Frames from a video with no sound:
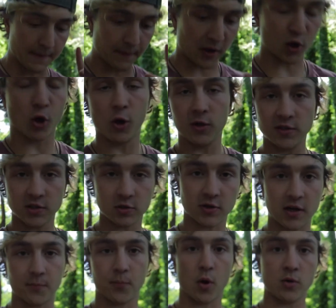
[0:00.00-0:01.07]
my goal is to
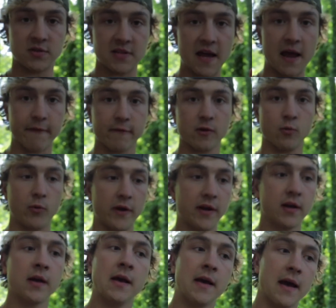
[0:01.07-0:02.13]
try to post every
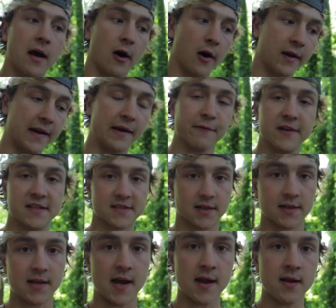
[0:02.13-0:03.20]
week on every
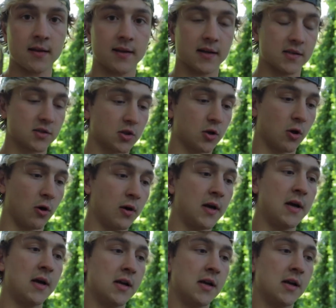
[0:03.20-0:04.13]
Sunday. That is the goal.